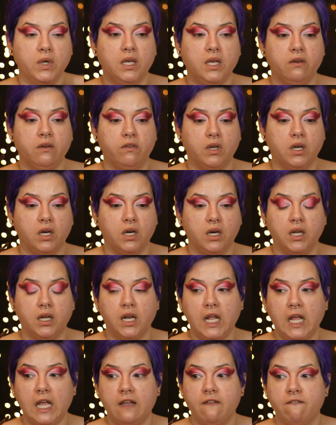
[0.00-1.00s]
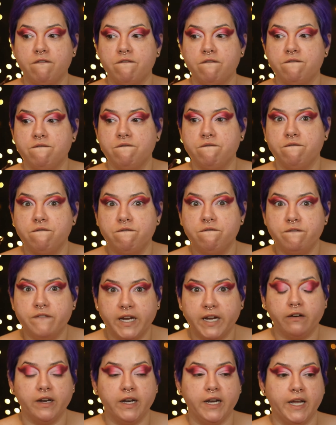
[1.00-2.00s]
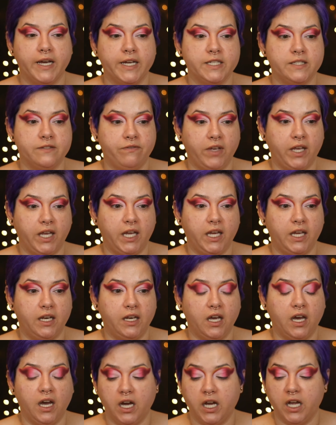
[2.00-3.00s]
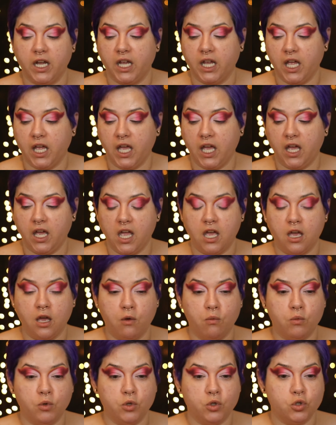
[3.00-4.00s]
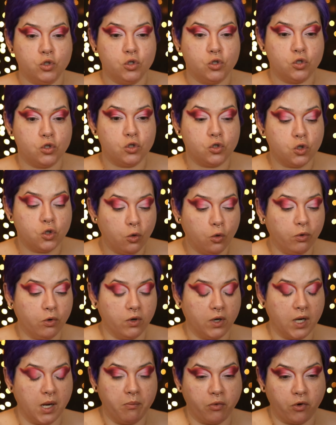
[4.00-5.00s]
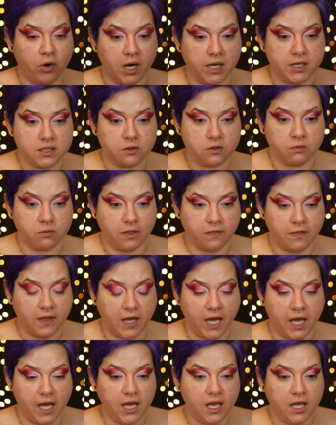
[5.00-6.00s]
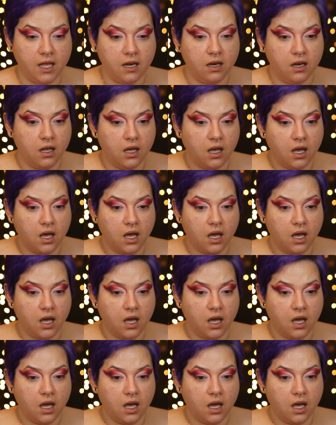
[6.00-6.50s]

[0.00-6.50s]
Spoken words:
we have got a very nice fade. I am super impressed with that.